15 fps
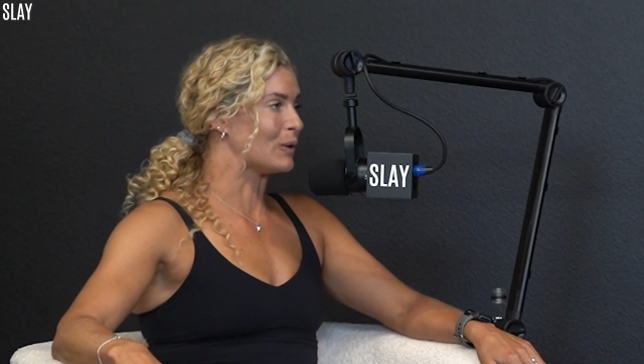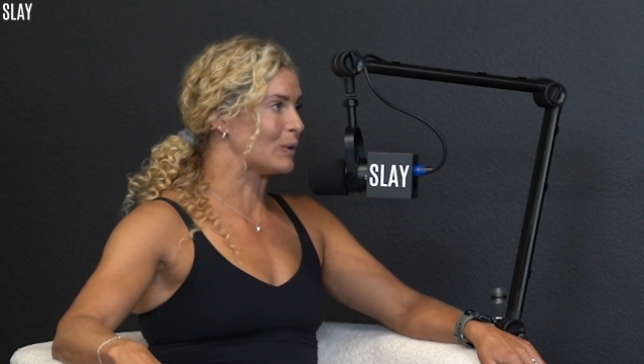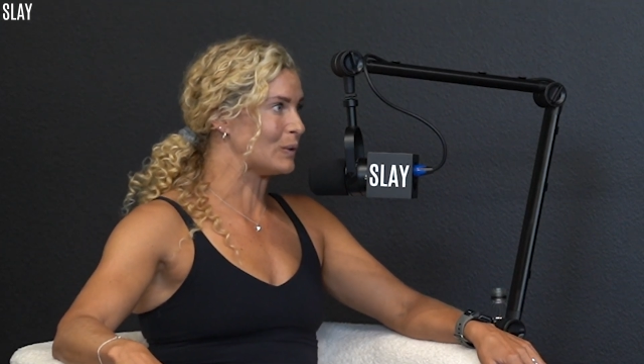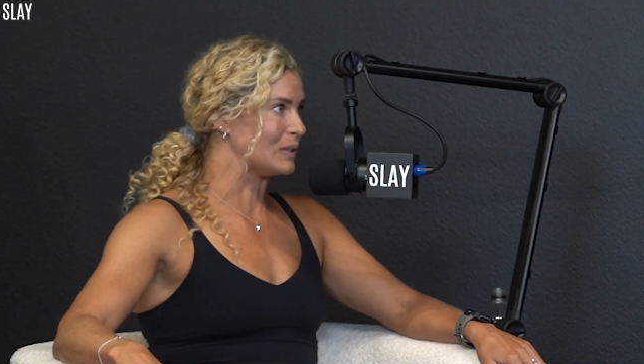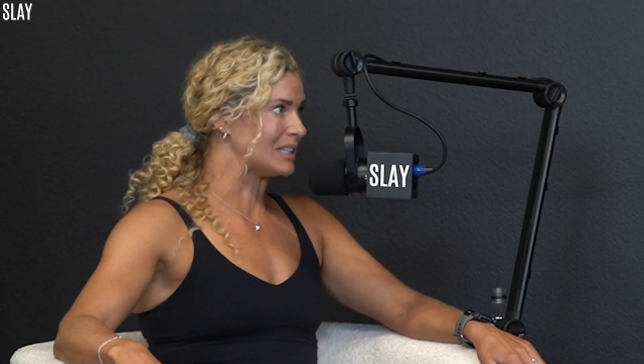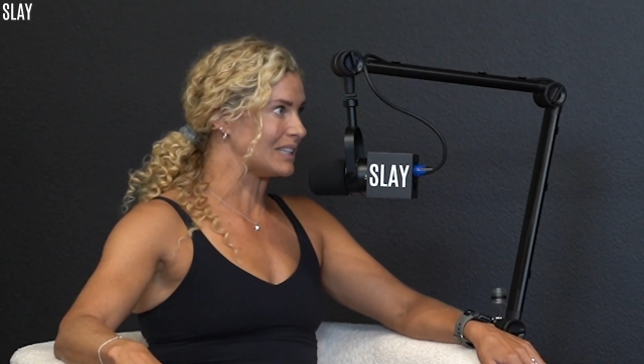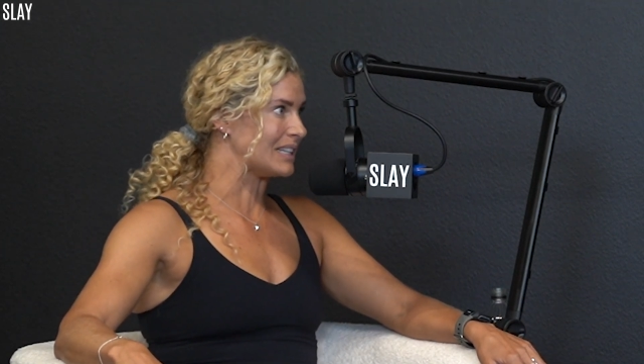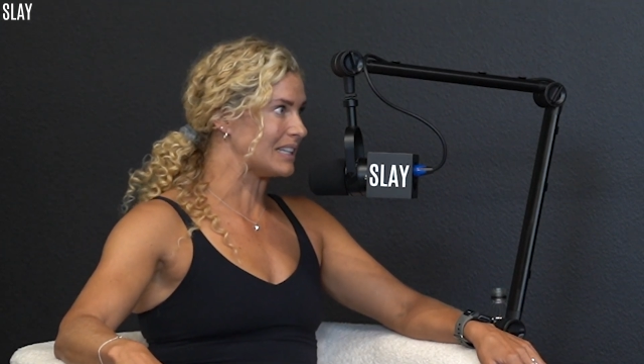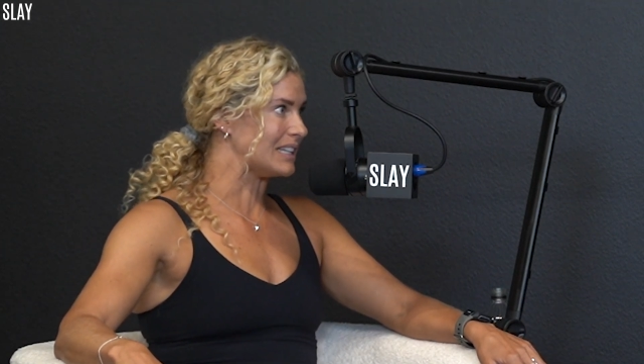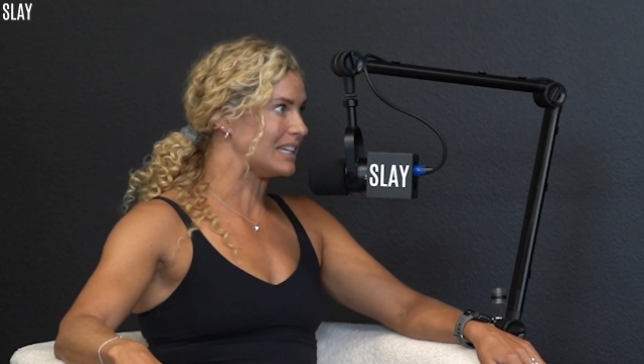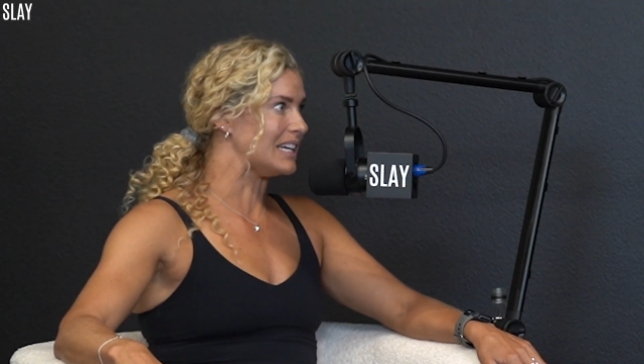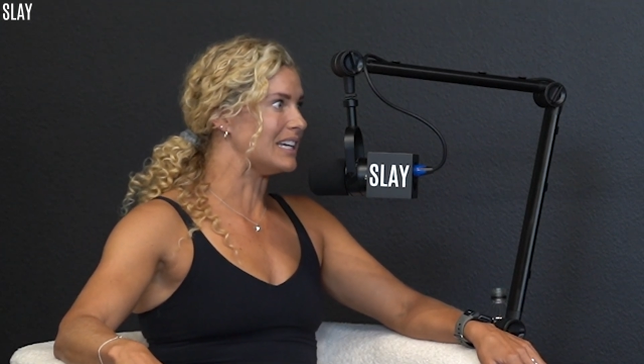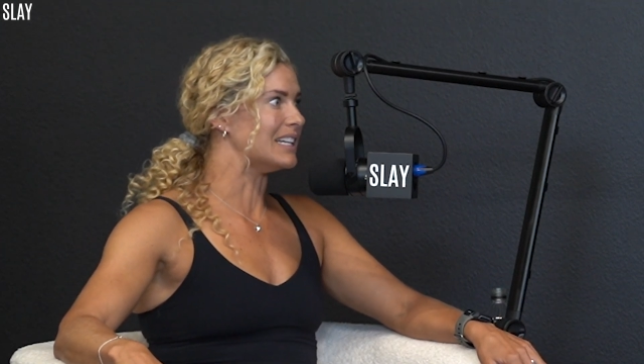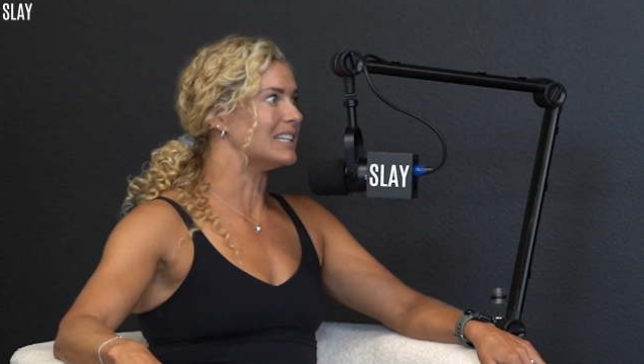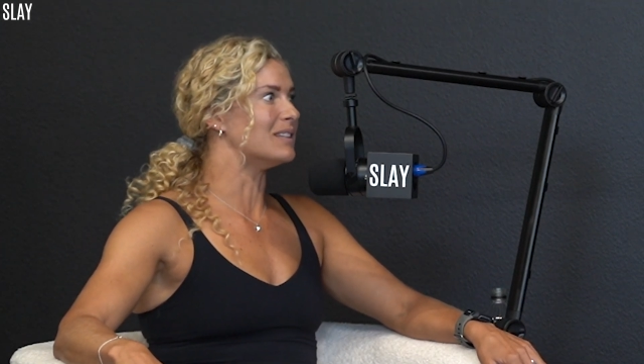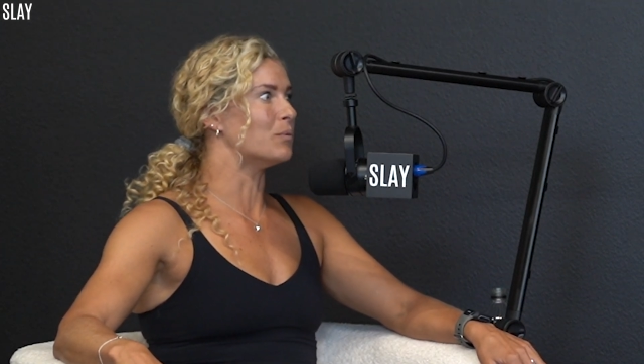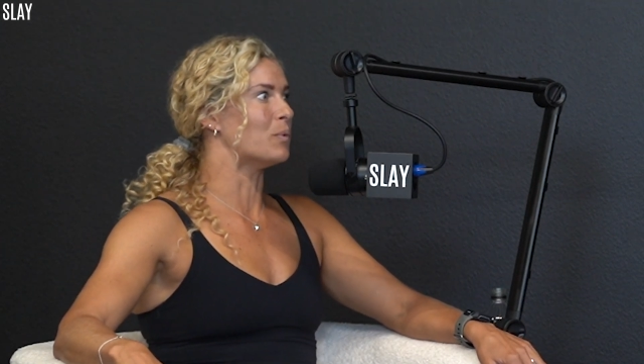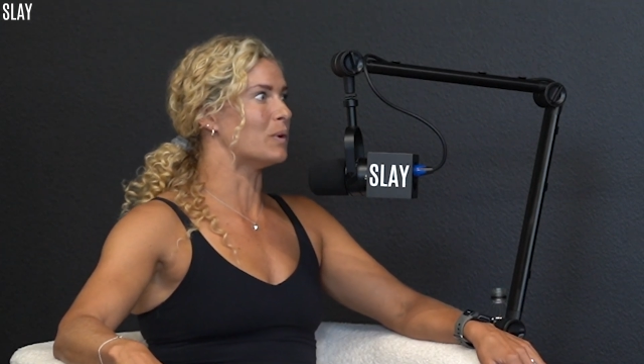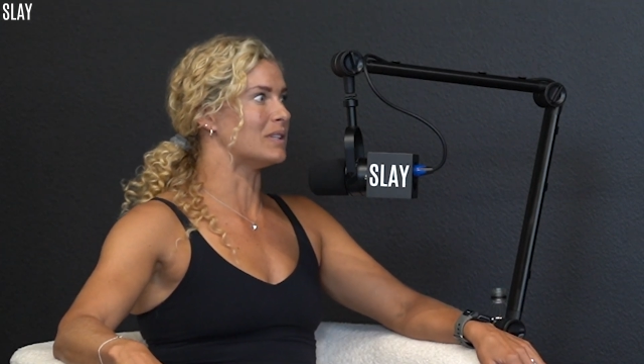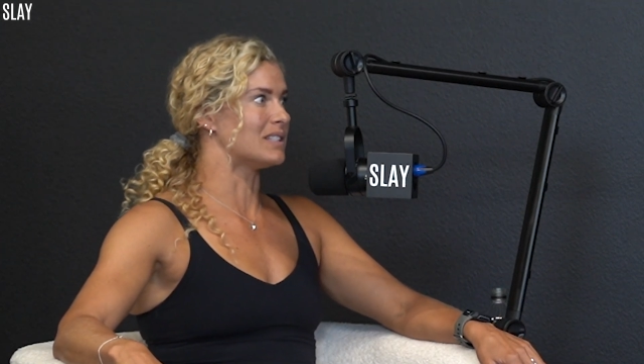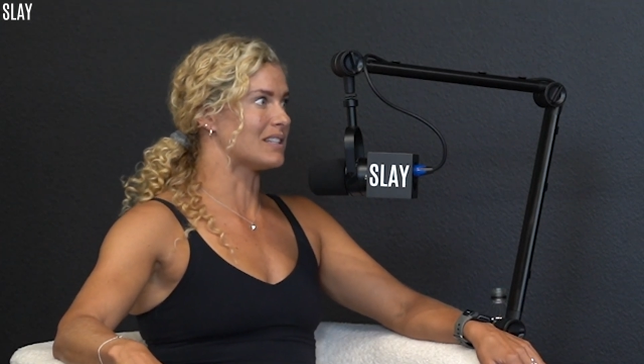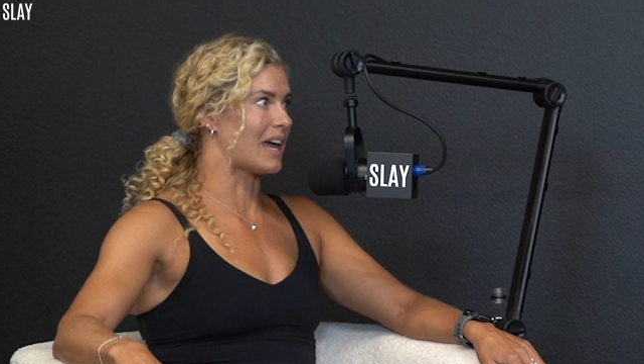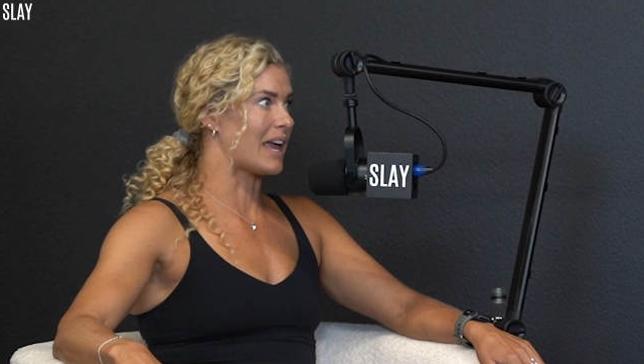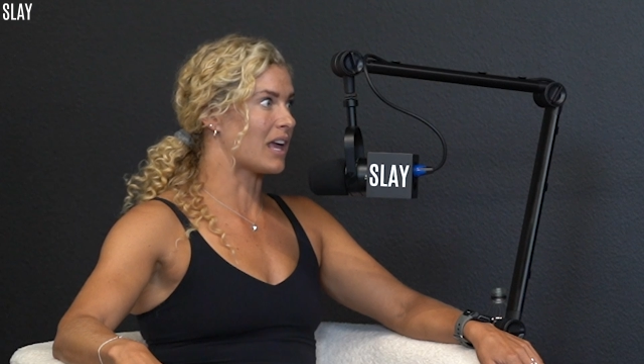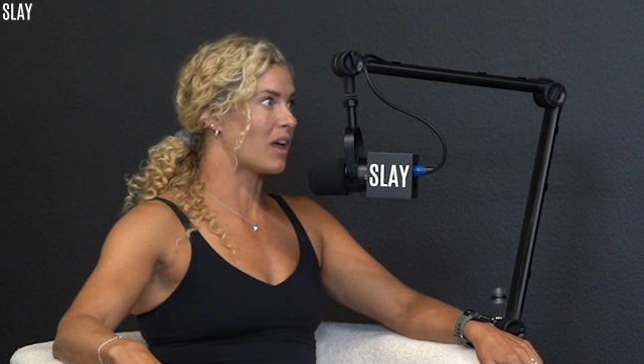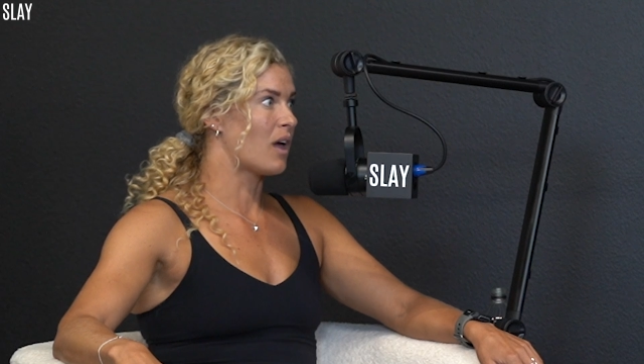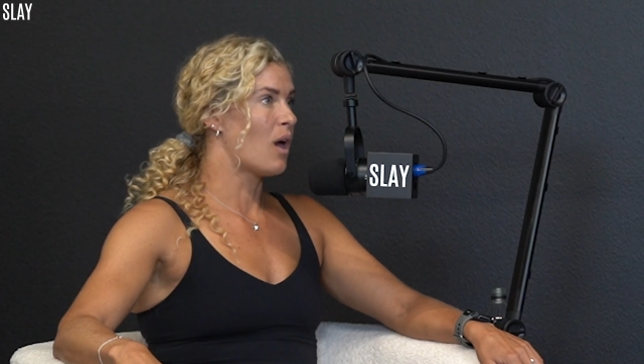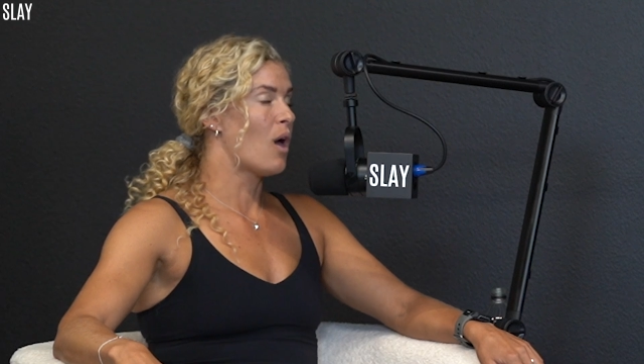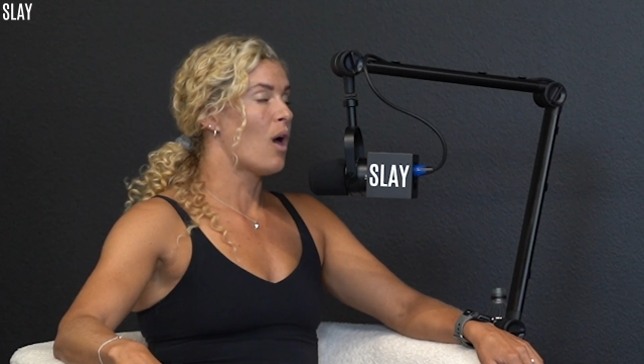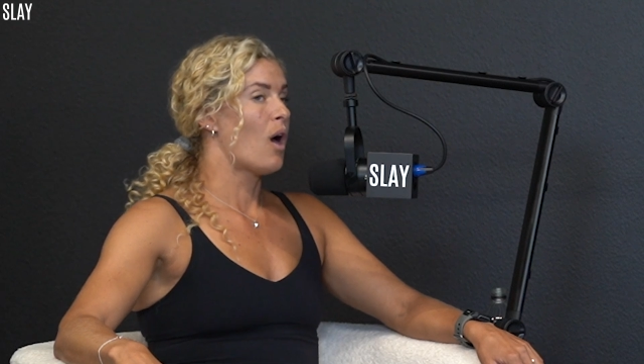holding the lead, was like,